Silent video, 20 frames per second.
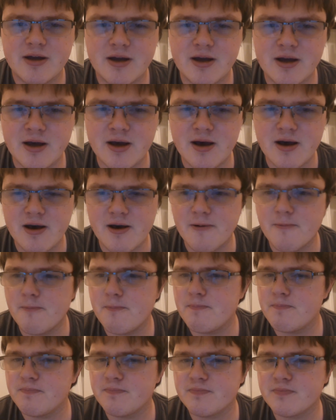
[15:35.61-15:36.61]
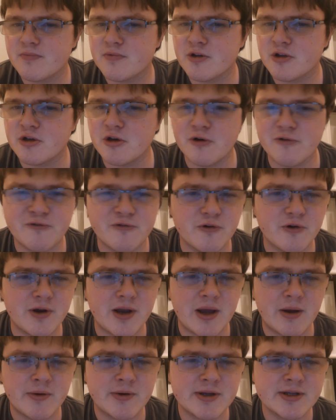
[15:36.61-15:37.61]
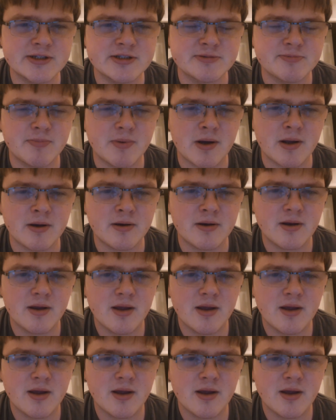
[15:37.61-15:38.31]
go for nowadays. But